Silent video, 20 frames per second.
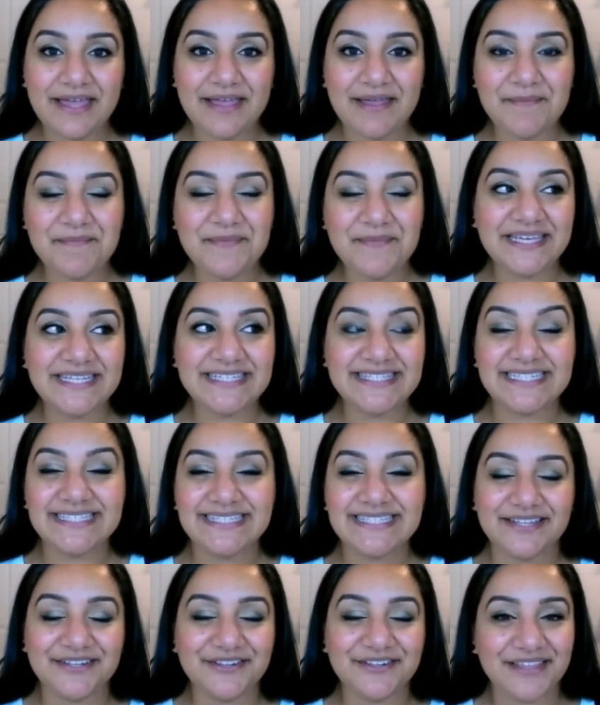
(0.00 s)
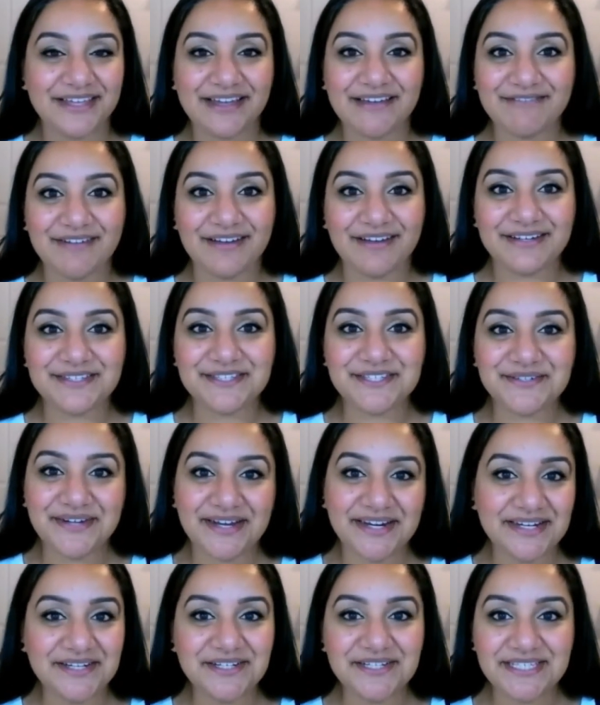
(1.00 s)
Because that's the other thing I find is
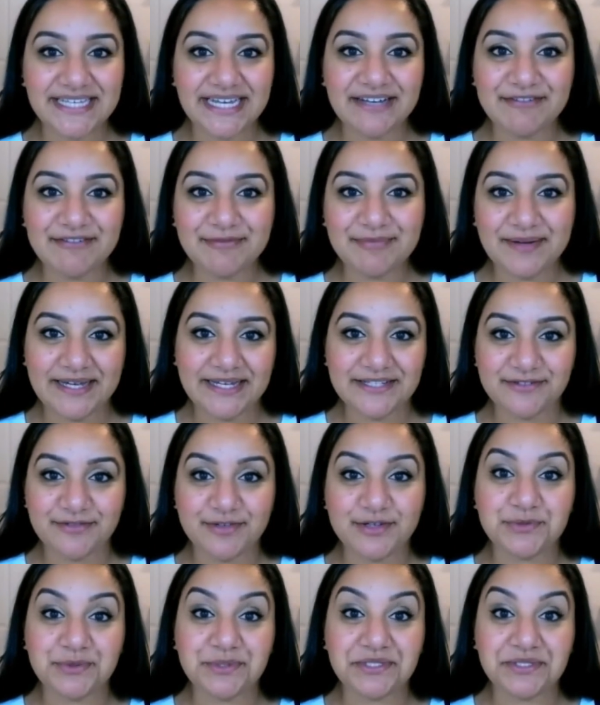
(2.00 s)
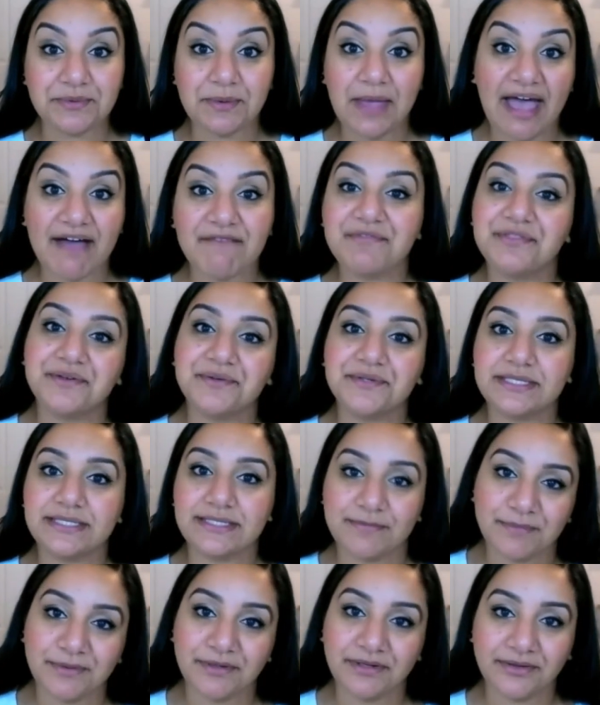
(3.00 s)
surrounding yourself by individuals who have those
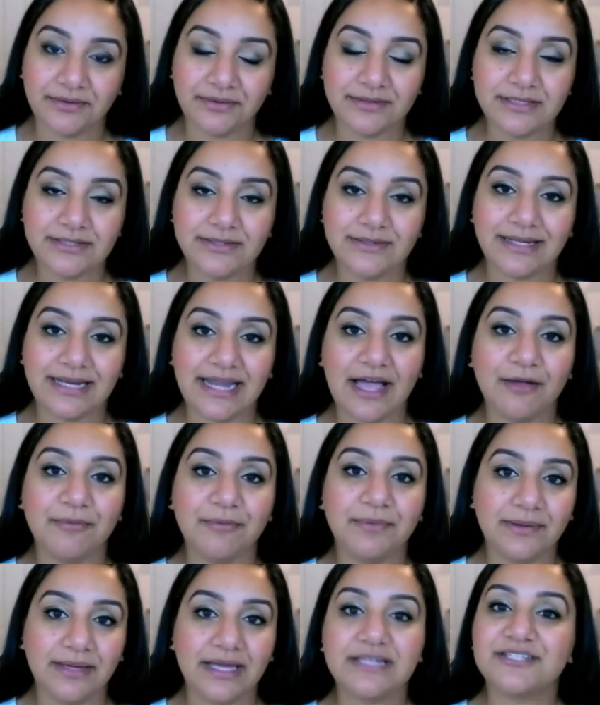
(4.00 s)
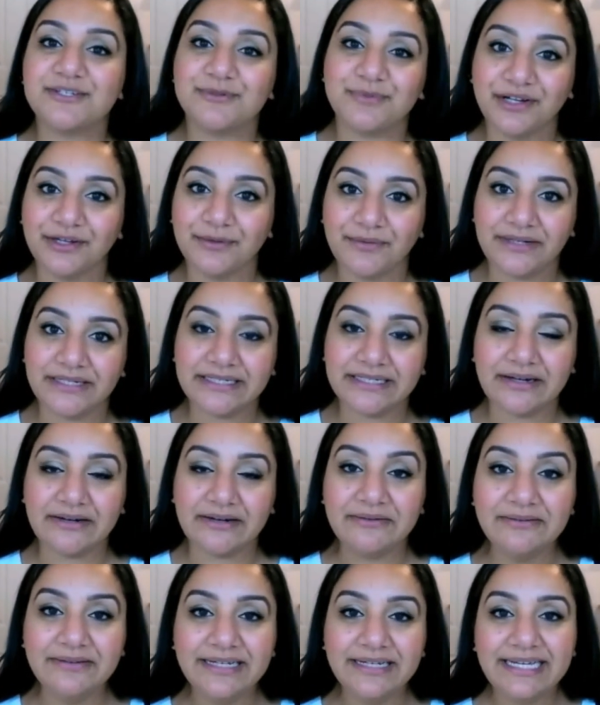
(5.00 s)
similar goals, who can help you get to where you want to
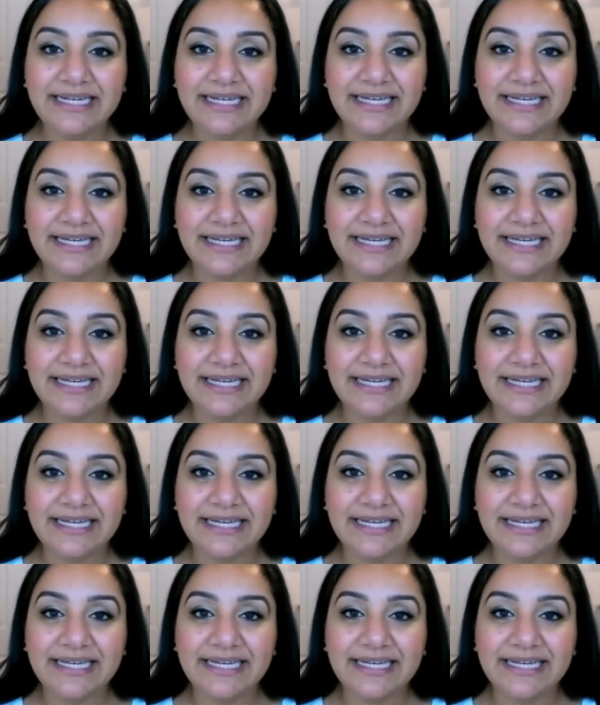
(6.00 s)
go.